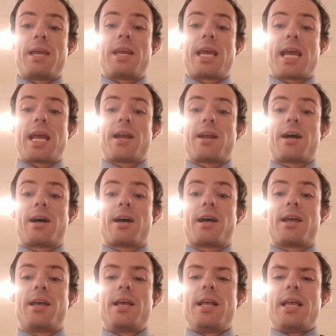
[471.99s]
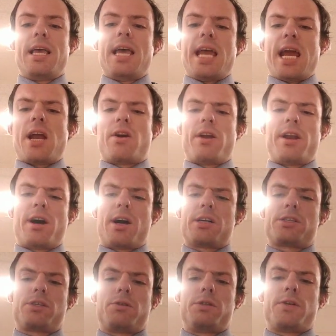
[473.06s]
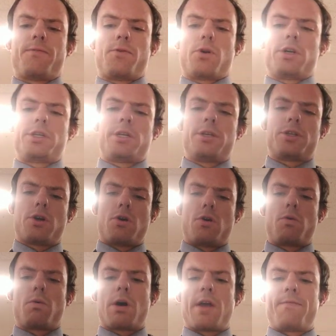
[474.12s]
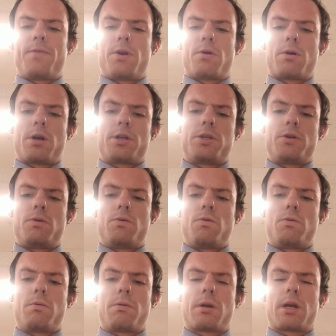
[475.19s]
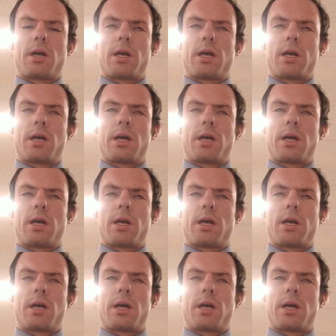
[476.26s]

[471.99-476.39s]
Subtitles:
And Herod also divorced his own wife in order to